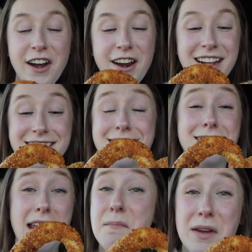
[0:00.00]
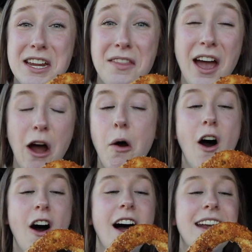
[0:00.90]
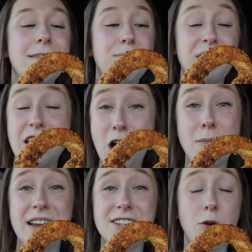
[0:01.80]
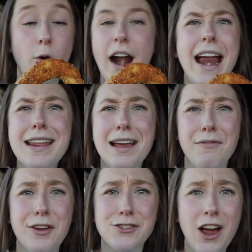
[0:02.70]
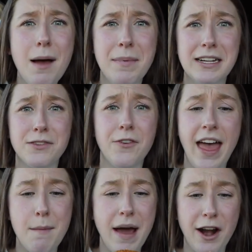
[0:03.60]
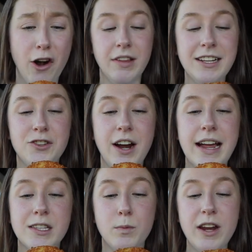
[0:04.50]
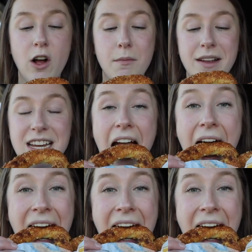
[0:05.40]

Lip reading: They're not skimping you though on the almond or any of their toppings for that matter. Let's try it. Sweet almond.